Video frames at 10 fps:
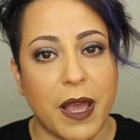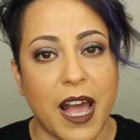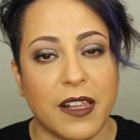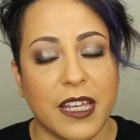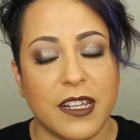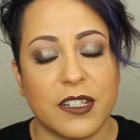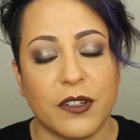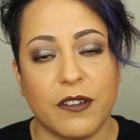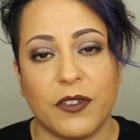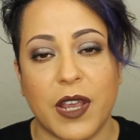
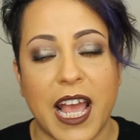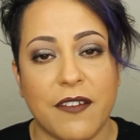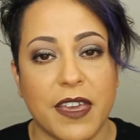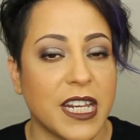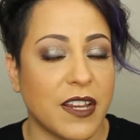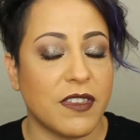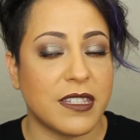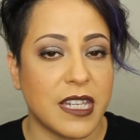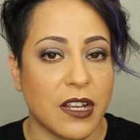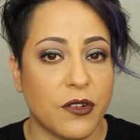palette, if you have any of the
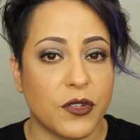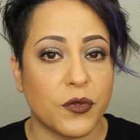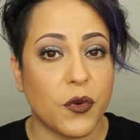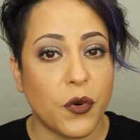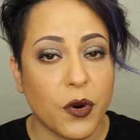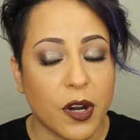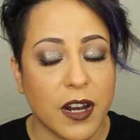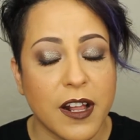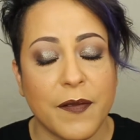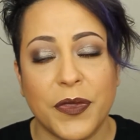singles,
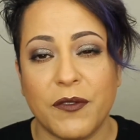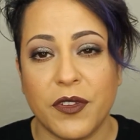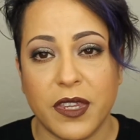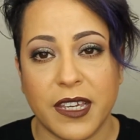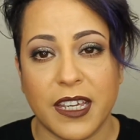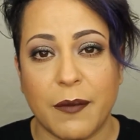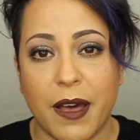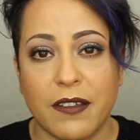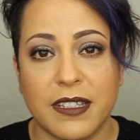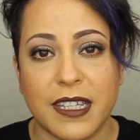or if you're thinking
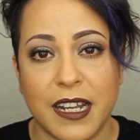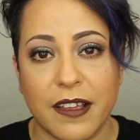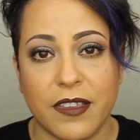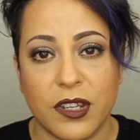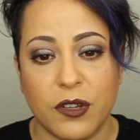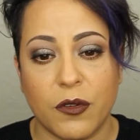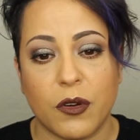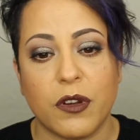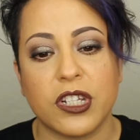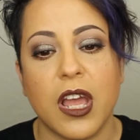about getting the new
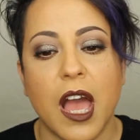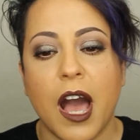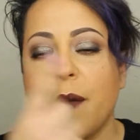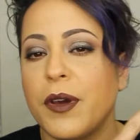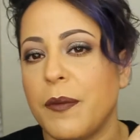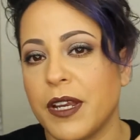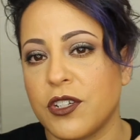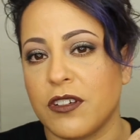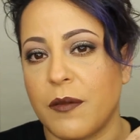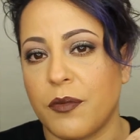one, which I'll put a
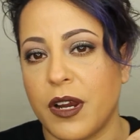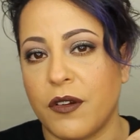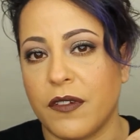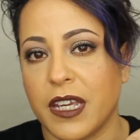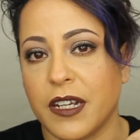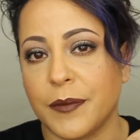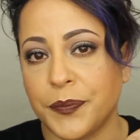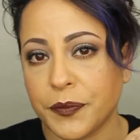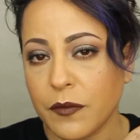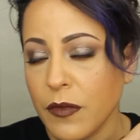picture up right over
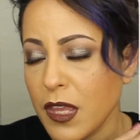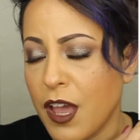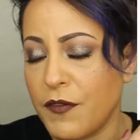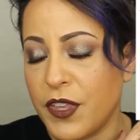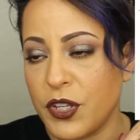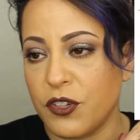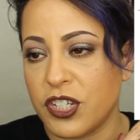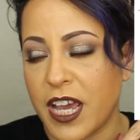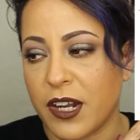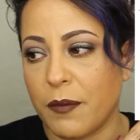here of the new
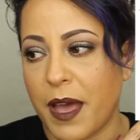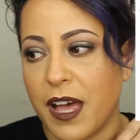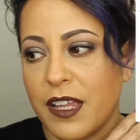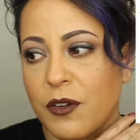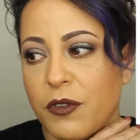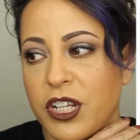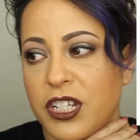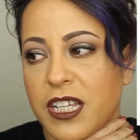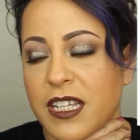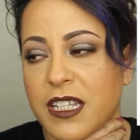shadow palette,
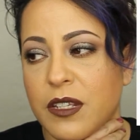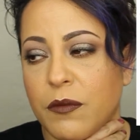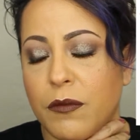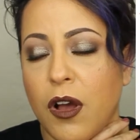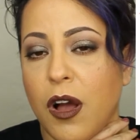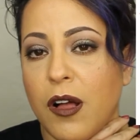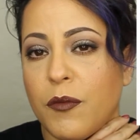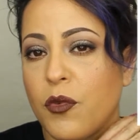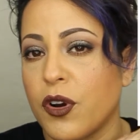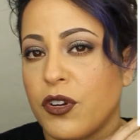which is
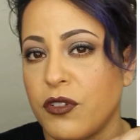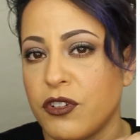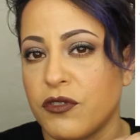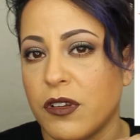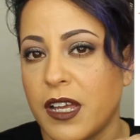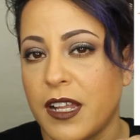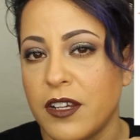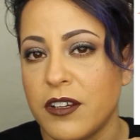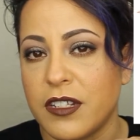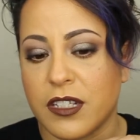all more neutral
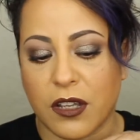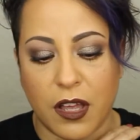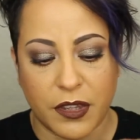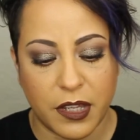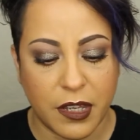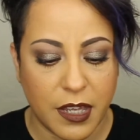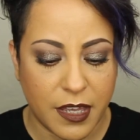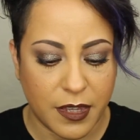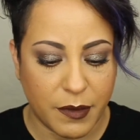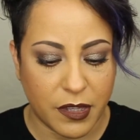colors. It's called the,
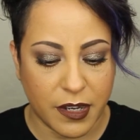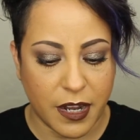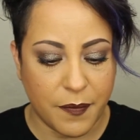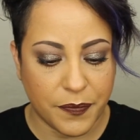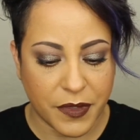let me look it up.